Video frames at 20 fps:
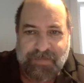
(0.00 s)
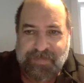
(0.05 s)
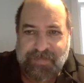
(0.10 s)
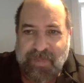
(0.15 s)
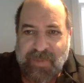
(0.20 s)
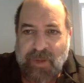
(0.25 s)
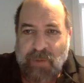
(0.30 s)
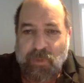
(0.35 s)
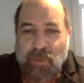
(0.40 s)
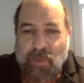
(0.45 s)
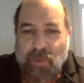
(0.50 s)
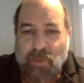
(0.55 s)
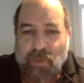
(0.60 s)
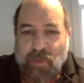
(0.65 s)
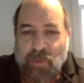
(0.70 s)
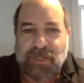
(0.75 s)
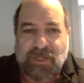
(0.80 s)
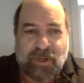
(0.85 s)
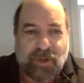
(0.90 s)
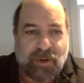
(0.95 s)
What I
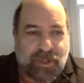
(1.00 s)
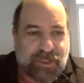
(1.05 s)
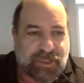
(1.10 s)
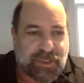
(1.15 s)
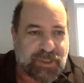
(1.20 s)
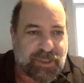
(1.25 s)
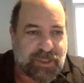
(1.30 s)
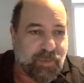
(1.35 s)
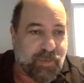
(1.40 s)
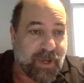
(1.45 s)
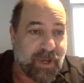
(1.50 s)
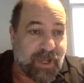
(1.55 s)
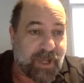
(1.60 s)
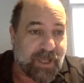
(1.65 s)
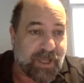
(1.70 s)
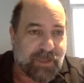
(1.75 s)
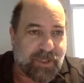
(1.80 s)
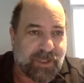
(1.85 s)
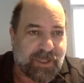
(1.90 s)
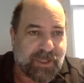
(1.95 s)
would encourage you to do while
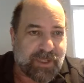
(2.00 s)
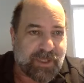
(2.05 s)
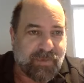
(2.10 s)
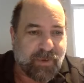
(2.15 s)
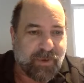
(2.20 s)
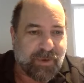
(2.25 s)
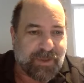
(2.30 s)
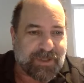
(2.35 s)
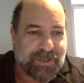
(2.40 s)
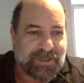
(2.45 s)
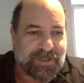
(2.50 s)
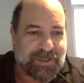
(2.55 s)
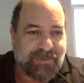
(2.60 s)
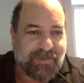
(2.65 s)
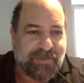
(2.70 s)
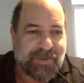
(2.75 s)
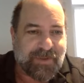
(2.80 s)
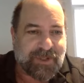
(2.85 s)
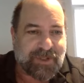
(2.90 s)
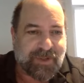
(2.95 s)
I'm looking for this
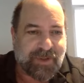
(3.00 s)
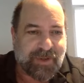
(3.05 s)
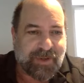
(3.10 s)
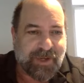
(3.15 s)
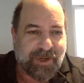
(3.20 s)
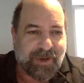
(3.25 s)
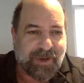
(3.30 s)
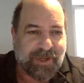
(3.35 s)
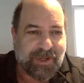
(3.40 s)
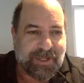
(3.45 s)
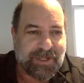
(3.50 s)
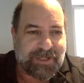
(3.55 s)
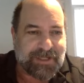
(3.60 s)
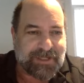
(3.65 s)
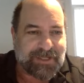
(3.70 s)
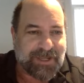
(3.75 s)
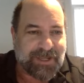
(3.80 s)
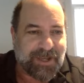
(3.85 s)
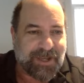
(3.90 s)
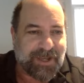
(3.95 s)
feature here
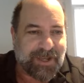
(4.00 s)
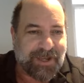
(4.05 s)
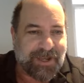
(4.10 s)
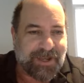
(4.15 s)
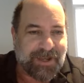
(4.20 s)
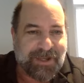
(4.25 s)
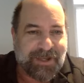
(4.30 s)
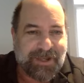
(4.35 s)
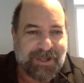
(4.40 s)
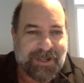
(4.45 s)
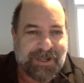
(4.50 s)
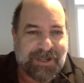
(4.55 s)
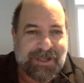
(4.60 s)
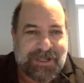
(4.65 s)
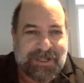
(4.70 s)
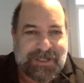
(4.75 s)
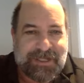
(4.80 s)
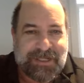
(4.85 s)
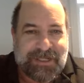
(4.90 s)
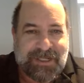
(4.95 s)
is
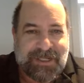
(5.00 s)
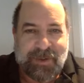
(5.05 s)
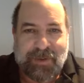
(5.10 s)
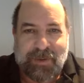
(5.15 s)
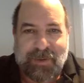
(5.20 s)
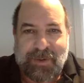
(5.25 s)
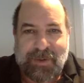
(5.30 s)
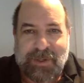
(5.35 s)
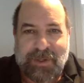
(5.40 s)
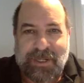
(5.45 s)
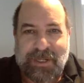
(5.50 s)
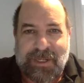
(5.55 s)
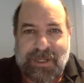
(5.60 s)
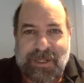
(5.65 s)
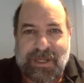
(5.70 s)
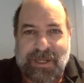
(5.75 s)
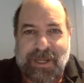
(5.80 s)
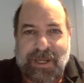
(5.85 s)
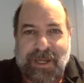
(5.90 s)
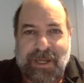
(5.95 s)
to
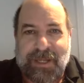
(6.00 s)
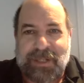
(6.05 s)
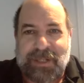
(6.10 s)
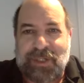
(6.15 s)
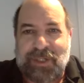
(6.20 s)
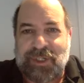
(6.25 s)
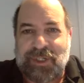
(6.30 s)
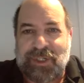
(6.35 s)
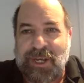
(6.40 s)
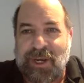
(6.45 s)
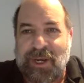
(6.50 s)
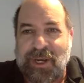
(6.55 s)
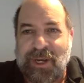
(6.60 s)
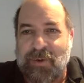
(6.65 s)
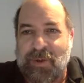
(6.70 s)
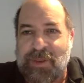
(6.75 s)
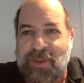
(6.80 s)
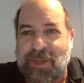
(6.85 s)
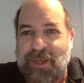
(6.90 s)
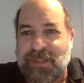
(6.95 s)
share
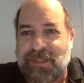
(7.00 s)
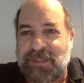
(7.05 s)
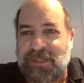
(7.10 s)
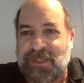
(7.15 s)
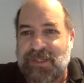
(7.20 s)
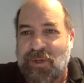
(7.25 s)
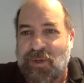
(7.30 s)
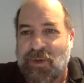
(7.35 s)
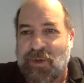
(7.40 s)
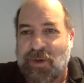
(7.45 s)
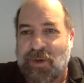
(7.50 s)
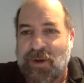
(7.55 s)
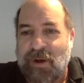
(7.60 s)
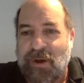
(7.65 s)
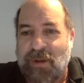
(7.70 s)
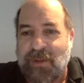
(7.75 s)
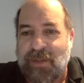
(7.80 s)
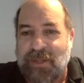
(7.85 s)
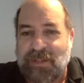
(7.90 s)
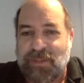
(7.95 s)
with us your
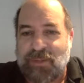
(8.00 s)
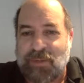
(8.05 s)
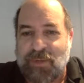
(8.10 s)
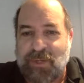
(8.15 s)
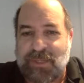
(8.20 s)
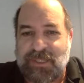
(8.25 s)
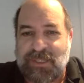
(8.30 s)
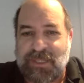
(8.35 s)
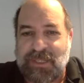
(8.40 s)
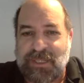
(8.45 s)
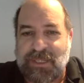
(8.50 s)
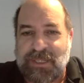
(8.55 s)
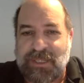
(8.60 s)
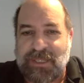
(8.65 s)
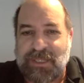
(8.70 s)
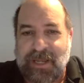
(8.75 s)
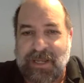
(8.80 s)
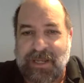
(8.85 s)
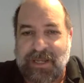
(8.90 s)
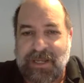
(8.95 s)
comments. What is it that you
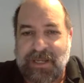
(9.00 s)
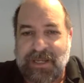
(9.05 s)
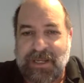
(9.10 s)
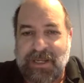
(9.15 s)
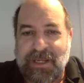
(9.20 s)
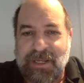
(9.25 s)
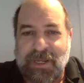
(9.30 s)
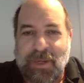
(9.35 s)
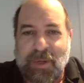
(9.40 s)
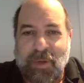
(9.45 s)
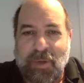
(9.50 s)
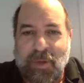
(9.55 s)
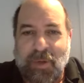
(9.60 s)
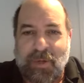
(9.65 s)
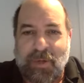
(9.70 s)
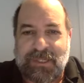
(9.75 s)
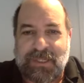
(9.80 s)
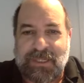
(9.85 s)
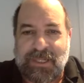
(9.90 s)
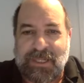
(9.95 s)
like? What
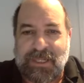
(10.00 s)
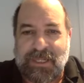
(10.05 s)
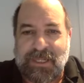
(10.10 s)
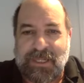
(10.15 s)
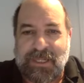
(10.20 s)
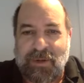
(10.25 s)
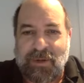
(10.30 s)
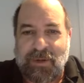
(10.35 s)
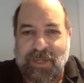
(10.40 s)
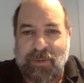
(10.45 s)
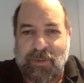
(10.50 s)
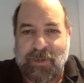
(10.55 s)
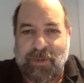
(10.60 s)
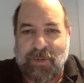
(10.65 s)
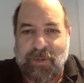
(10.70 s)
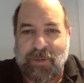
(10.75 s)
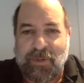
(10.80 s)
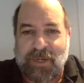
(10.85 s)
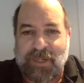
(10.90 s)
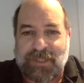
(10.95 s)
is it that you don't like? What do
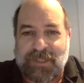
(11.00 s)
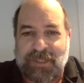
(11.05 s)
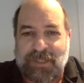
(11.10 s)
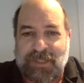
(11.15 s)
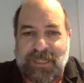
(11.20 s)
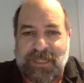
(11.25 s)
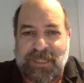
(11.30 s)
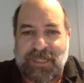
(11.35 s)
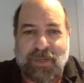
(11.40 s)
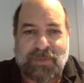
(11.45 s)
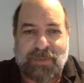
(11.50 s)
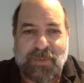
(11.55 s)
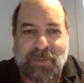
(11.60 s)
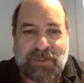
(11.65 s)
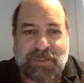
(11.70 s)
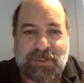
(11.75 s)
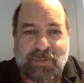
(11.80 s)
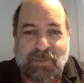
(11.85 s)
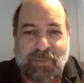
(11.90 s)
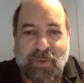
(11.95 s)
you want to see? What's
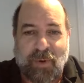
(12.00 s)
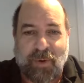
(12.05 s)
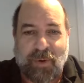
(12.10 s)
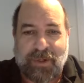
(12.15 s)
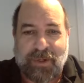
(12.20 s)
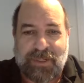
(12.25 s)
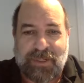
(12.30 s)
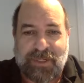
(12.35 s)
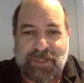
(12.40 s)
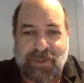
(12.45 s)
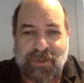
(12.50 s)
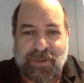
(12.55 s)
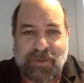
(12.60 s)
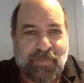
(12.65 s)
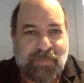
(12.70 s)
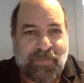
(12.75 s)
most important to you?